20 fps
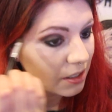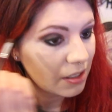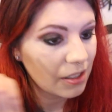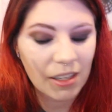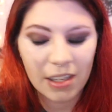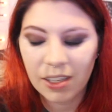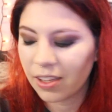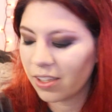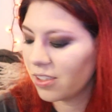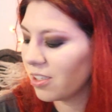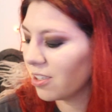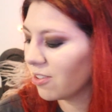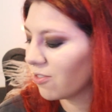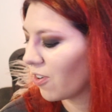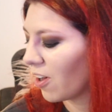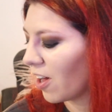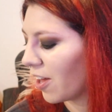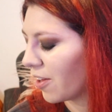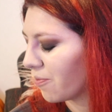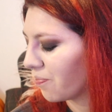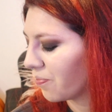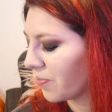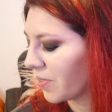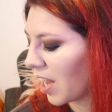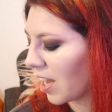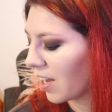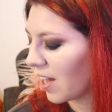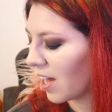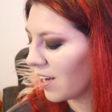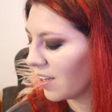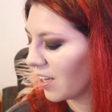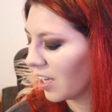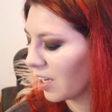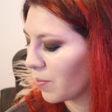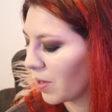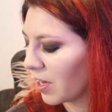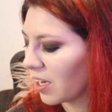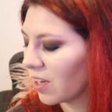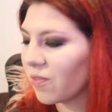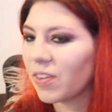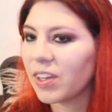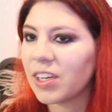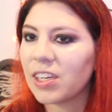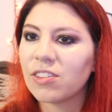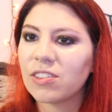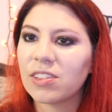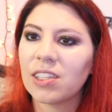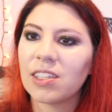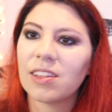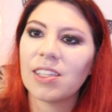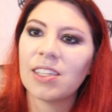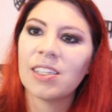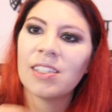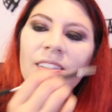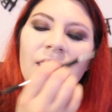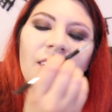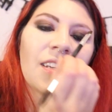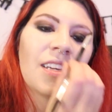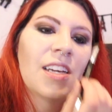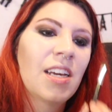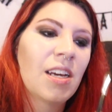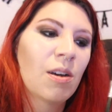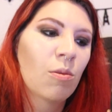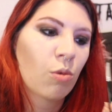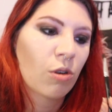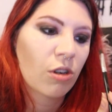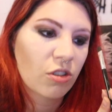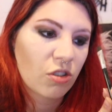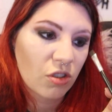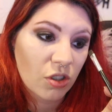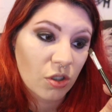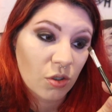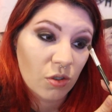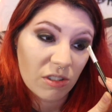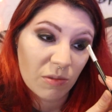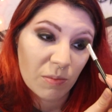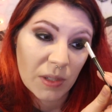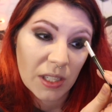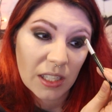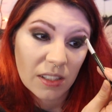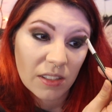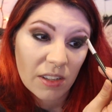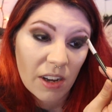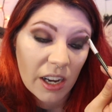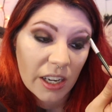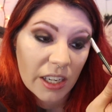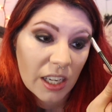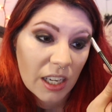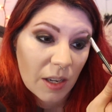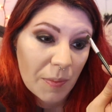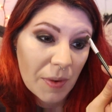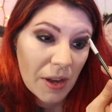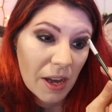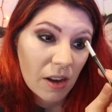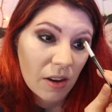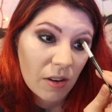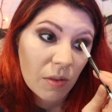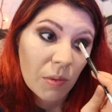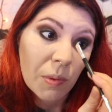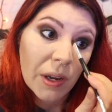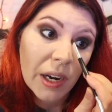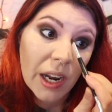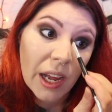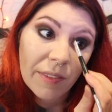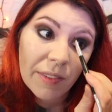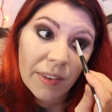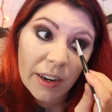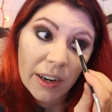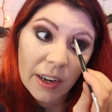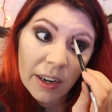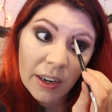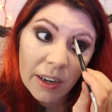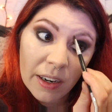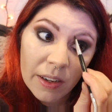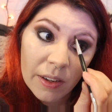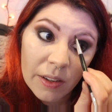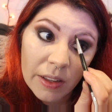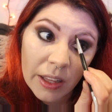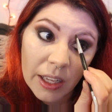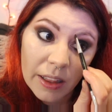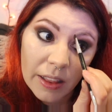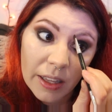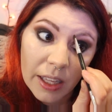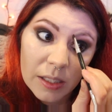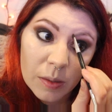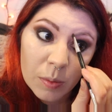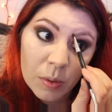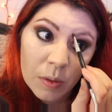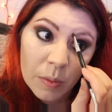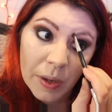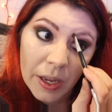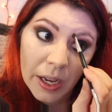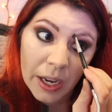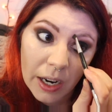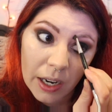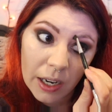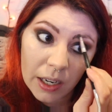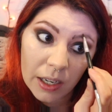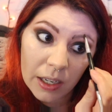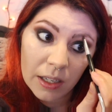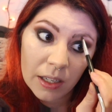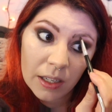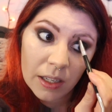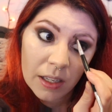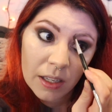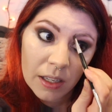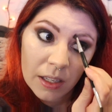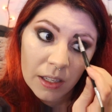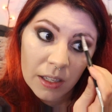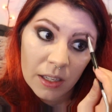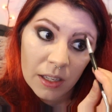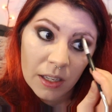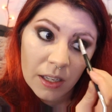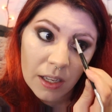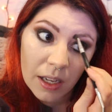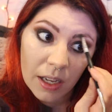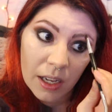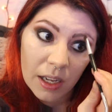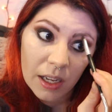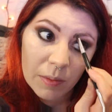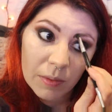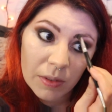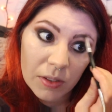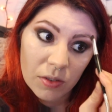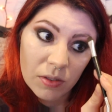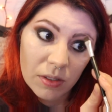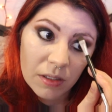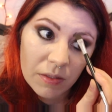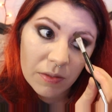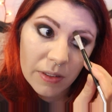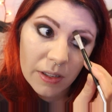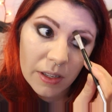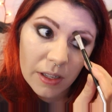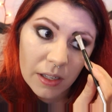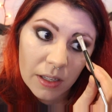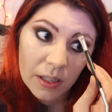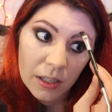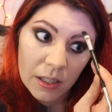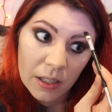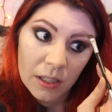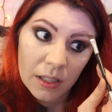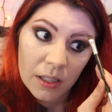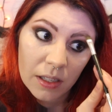Oh, this is fun. I kind of like making videos like this where it's just sort of me and talking about whatever, like less prepared. It's really fun.